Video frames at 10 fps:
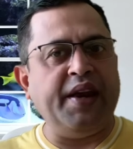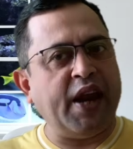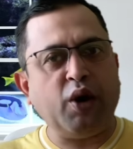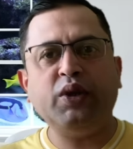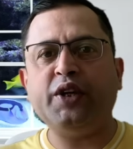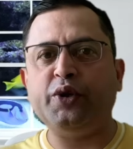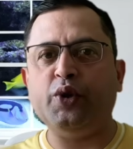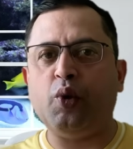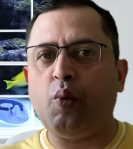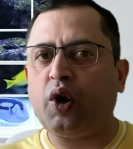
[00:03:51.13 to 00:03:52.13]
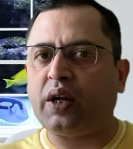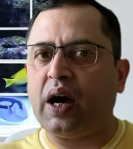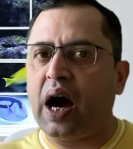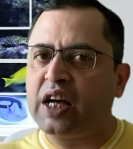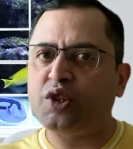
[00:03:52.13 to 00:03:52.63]
Now that you know what
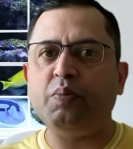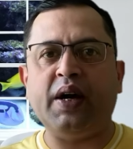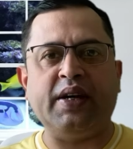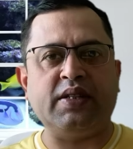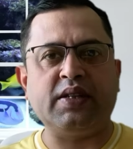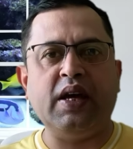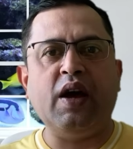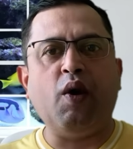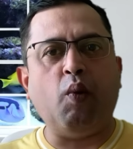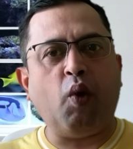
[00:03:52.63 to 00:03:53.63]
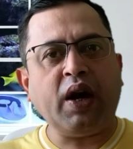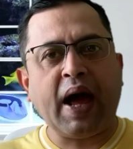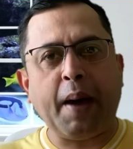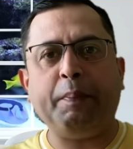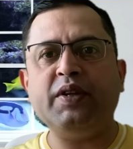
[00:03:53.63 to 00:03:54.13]
asthma is,
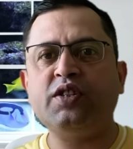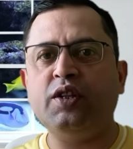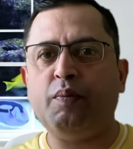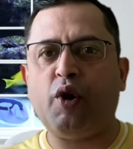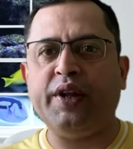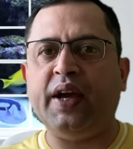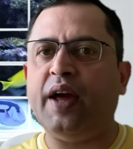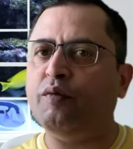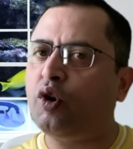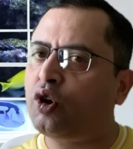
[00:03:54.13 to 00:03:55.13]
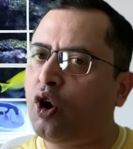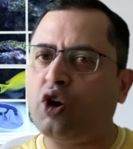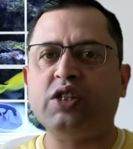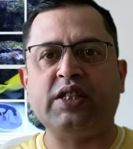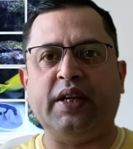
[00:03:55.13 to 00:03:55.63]
what happens in the body and what
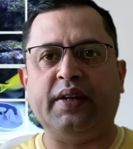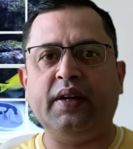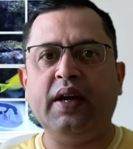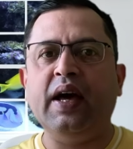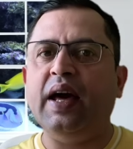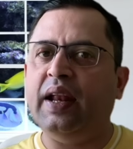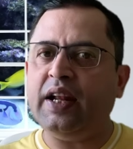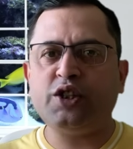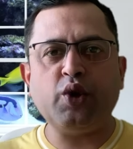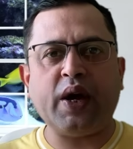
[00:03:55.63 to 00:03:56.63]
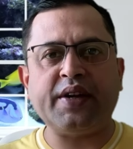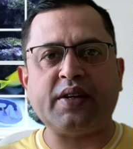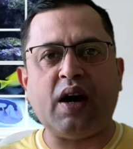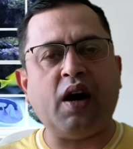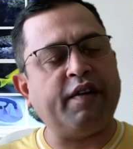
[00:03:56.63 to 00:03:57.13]
causes it, let's look
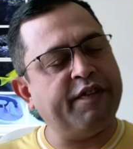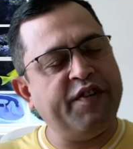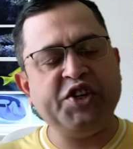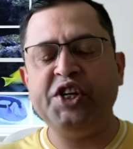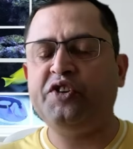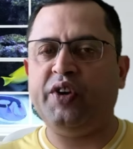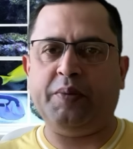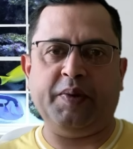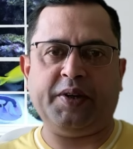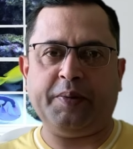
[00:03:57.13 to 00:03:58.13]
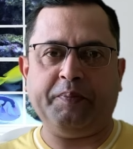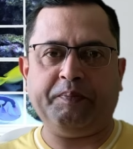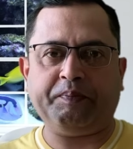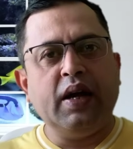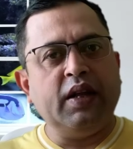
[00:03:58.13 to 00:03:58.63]
at our fishy treatment.
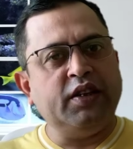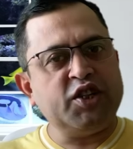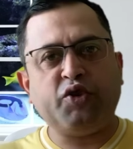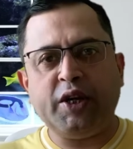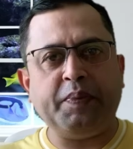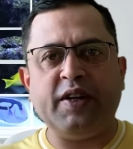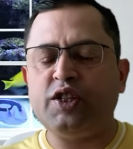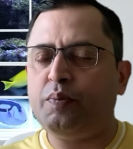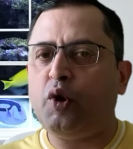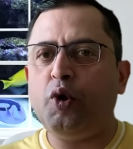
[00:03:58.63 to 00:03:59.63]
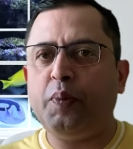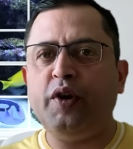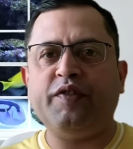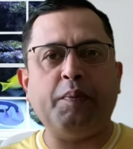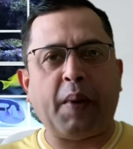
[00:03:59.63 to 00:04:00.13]
This treatment is the
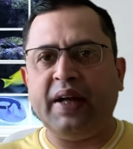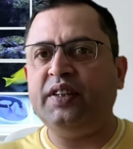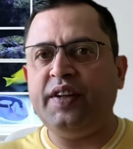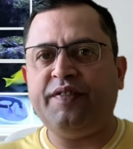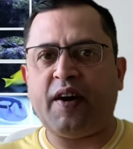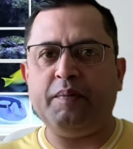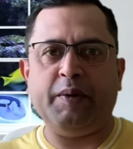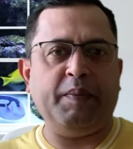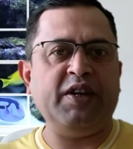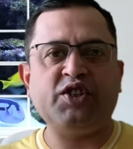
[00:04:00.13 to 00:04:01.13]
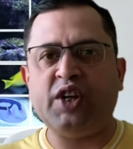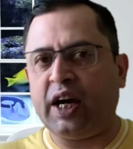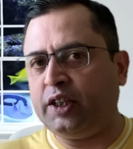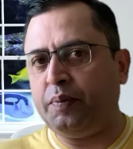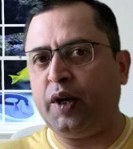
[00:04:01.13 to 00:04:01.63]
monopoly the Bathini family based in
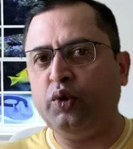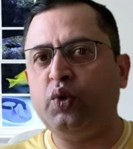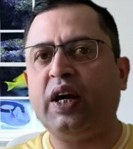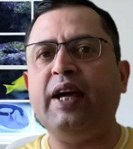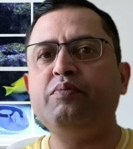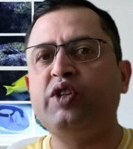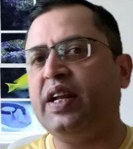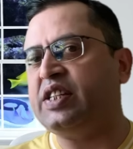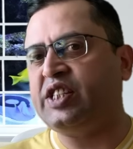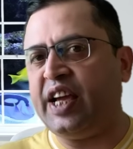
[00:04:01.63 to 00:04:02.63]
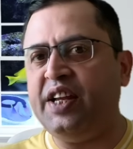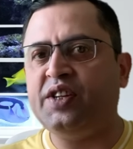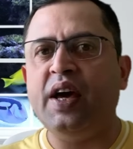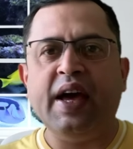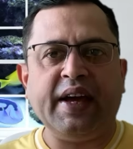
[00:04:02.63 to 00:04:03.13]
Hyderabad, who claims that a
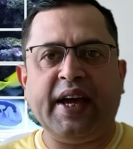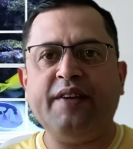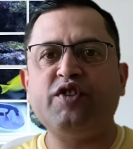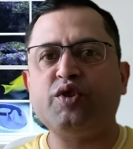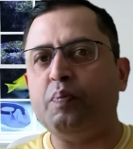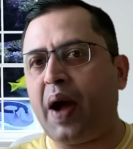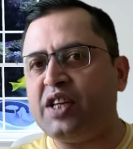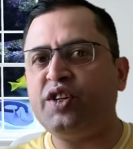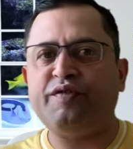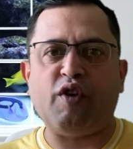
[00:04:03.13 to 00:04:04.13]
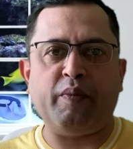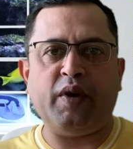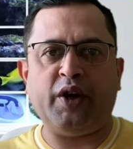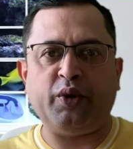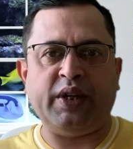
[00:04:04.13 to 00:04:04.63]
saint gave this magic
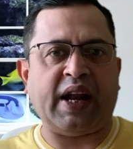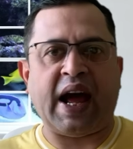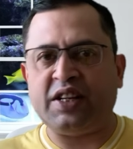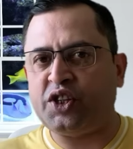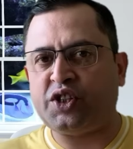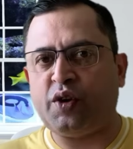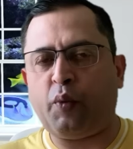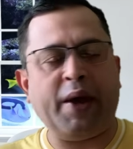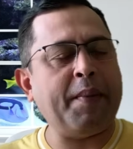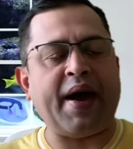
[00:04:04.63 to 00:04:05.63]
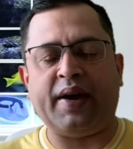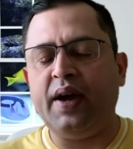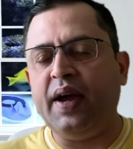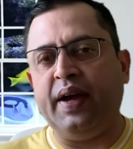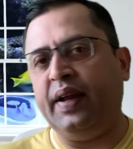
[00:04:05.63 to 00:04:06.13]
formula to their ancestor way back
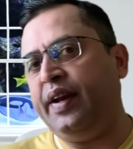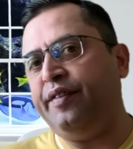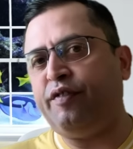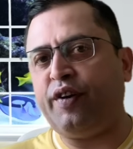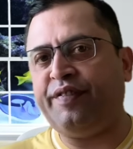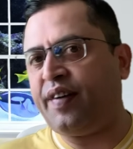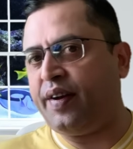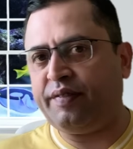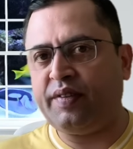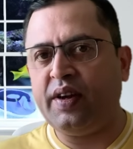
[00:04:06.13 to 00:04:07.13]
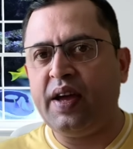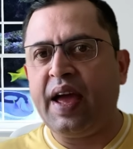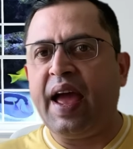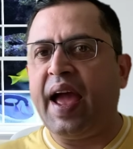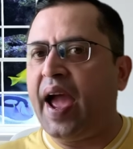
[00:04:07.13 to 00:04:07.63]
in 1845.
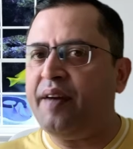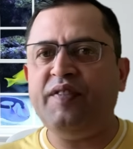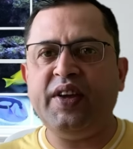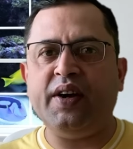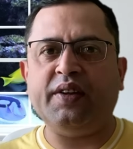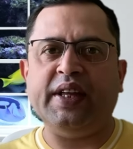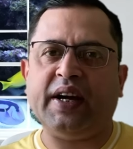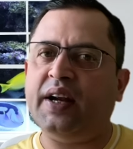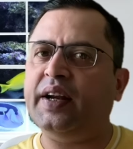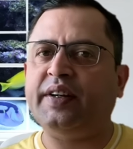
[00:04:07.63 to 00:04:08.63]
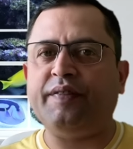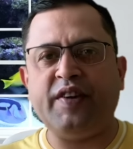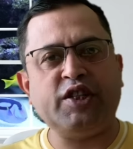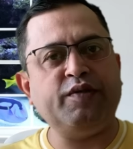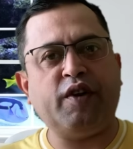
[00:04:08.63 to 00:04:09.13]
Every year they conduct a
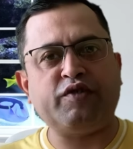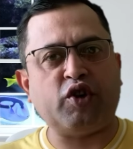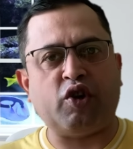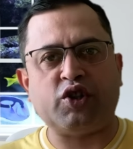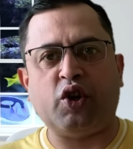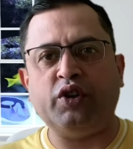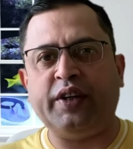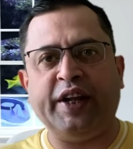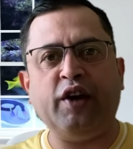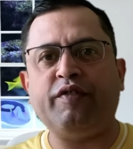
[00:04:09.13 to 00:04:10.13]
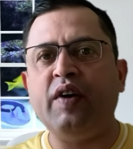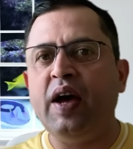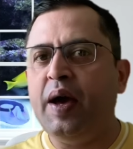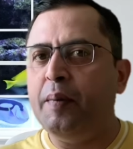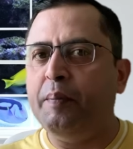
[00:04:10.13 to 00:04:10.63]
festival of sorts on the day of
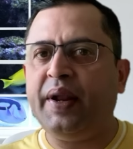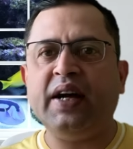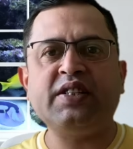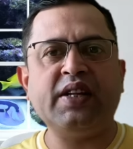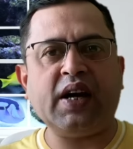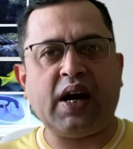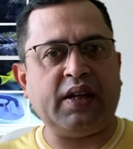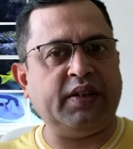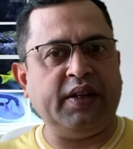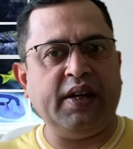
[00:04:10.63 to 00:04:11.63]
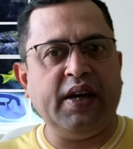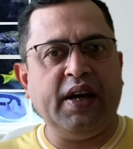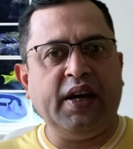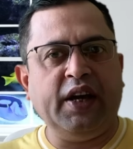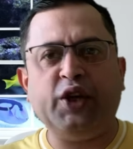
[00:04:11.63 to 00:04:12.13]
Mrigasira Karti.
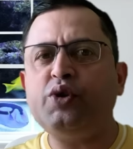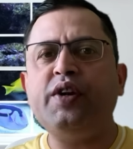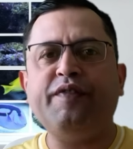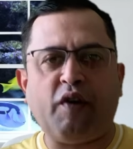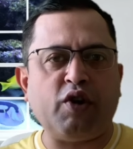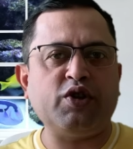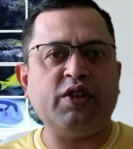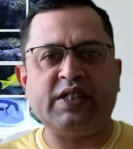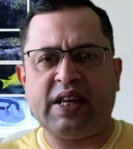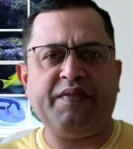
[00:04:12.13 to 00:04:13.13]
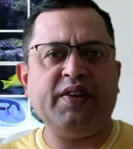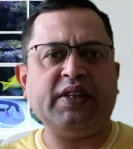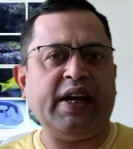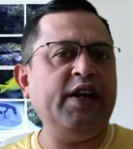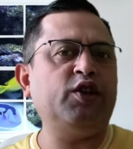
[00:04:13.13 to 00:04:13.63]
It usually falls on the
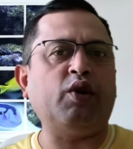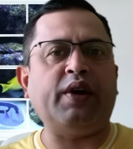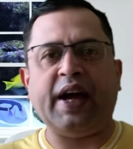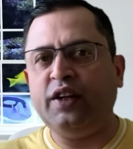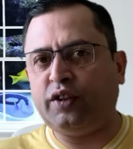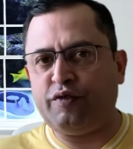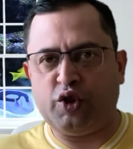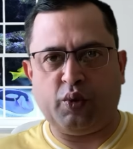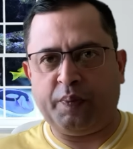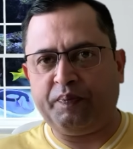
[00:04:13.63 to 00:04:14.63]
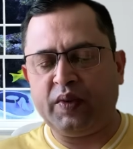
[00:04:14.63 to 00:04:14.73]
7th, 8th or 9th of June.